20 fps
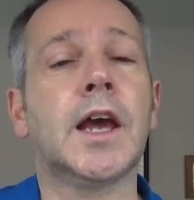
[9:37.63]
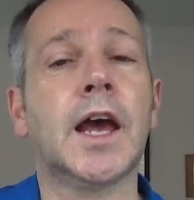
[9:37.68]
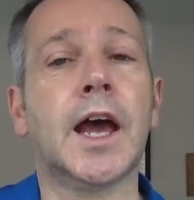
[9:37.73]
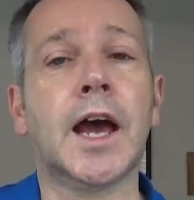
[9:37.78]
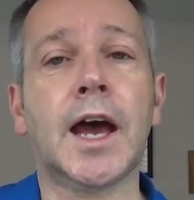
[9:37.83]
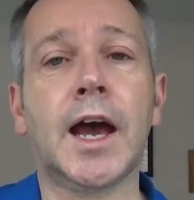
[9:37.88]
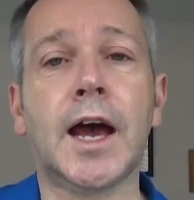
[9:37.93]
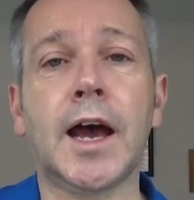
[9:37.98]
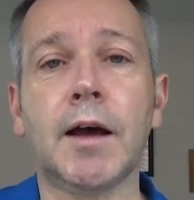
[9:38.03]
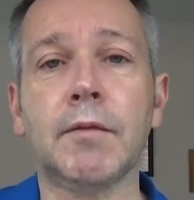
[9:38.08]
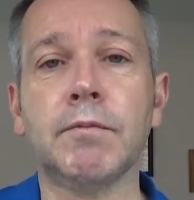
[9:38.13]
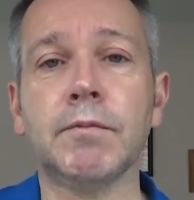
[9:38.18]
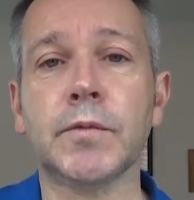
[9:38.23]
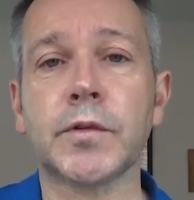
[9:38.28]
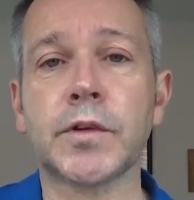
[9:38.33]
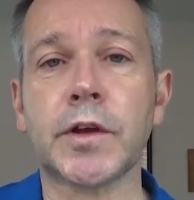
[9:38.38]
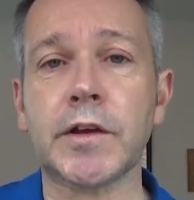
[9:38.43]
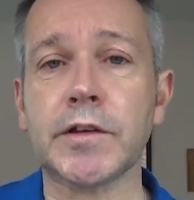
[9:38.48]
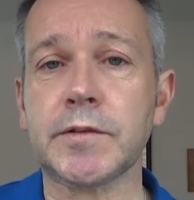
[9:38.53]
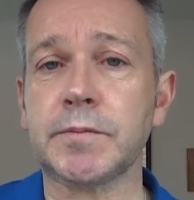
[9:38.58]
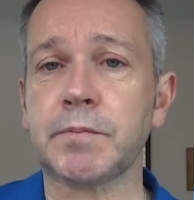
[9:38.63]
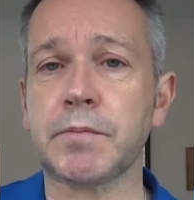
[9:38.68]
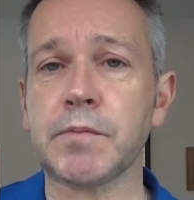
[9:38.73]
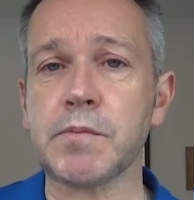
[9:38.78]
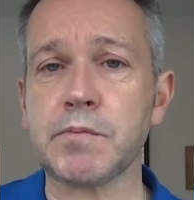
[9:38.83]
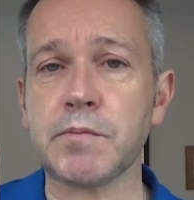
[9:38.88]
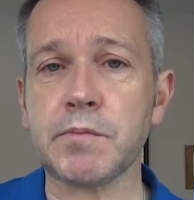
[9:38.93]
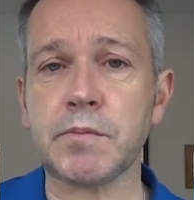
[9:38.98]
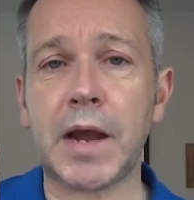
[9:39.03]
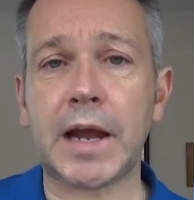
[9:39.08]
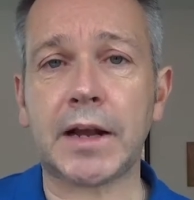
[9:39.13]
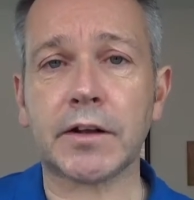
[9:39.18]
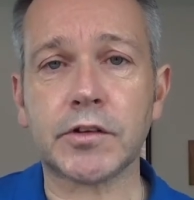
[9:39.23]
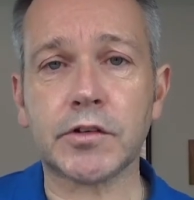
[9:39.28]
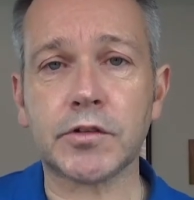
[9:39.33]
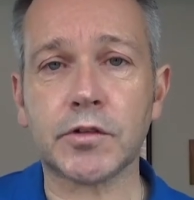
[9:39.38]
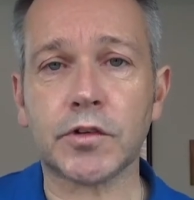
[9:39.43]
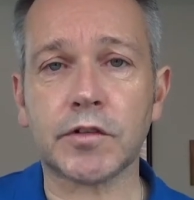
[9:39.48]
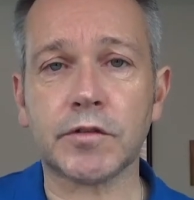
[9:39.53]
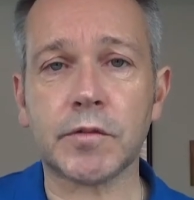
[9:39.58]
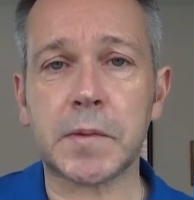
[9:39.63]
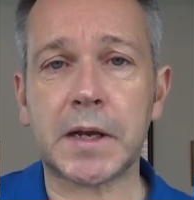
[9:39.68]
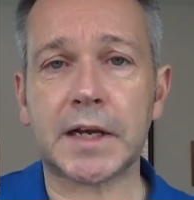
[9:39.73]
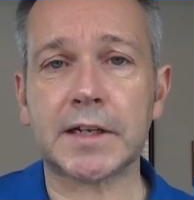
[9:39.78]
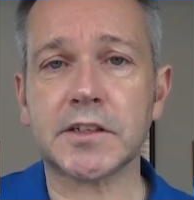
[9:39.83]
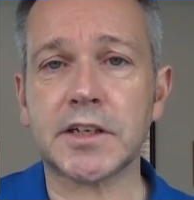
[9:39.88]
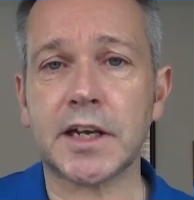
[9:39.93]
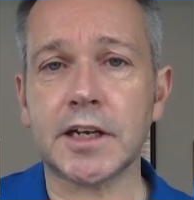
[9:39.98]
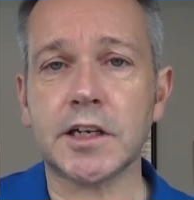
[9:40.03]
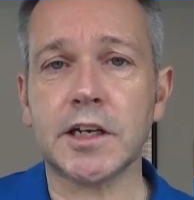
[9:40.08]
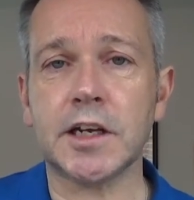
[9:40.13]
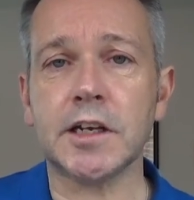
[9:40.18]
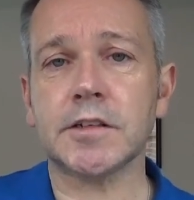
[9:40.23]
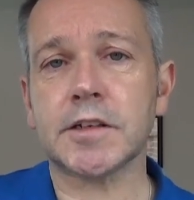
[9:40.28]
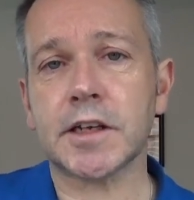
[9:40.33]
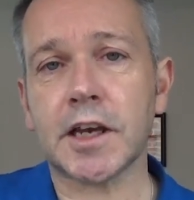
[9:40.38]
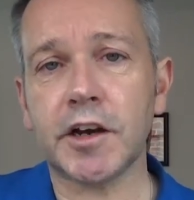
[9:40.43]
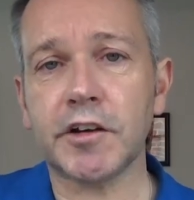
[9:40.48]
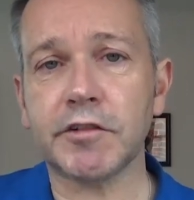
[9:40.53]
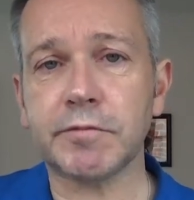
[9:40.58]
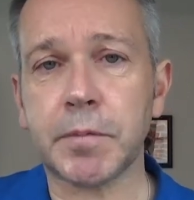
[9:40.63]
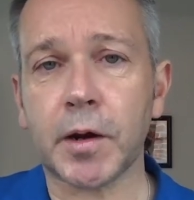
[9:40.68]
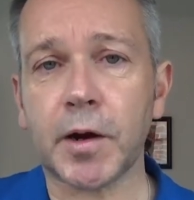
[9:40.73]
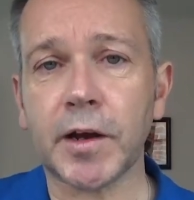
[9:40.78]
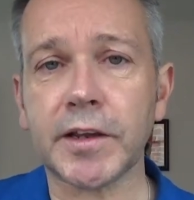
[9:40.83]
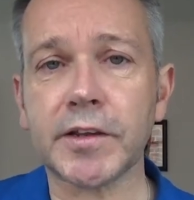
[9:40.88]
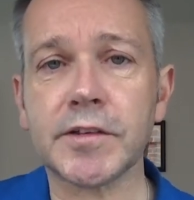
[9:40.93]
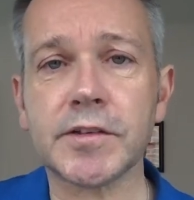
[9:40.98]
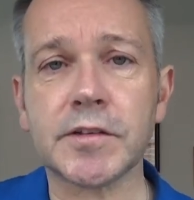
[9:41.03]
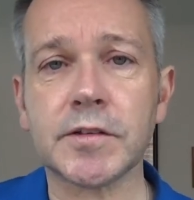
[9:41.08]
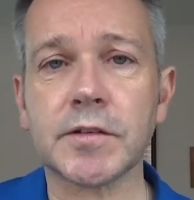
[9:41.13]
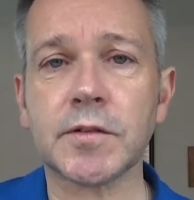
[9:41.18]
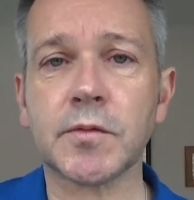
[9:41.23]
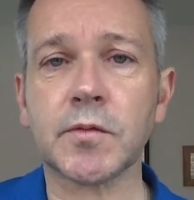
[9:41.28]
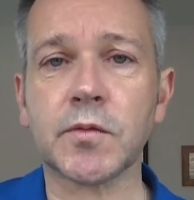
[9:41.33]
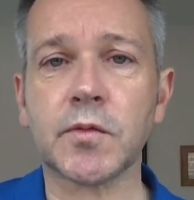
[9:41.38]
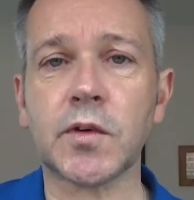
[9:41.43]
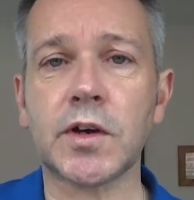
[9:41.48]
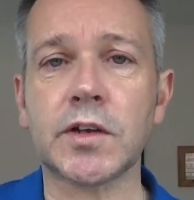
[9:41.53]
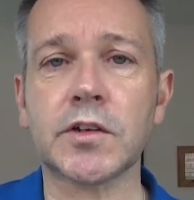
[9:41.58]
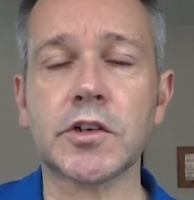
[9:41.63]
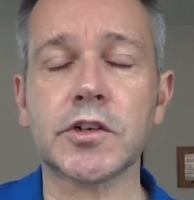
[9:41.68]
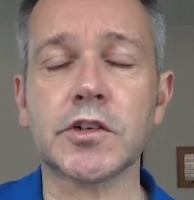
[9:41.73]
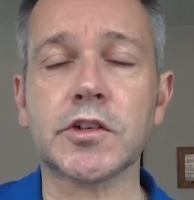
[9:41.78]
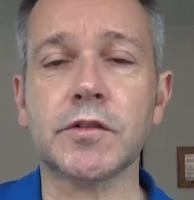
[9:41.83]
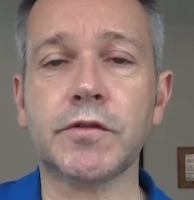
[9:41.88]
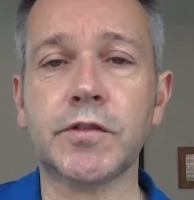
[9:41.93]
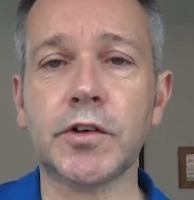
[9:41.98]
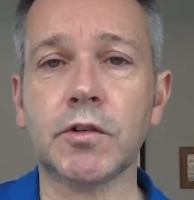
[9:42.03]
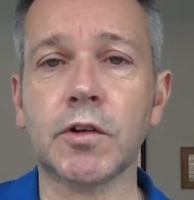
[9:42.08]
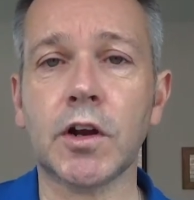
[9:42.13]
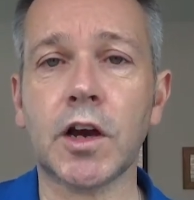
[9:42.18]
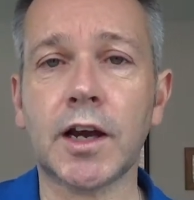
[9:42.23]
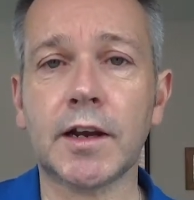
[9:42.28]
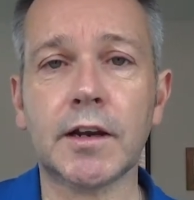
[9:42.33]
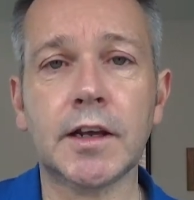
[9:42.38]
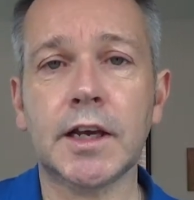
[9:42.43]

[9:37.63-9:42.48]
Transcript: so it's back to sort of about 10 years ago of bikes with just a fuel light.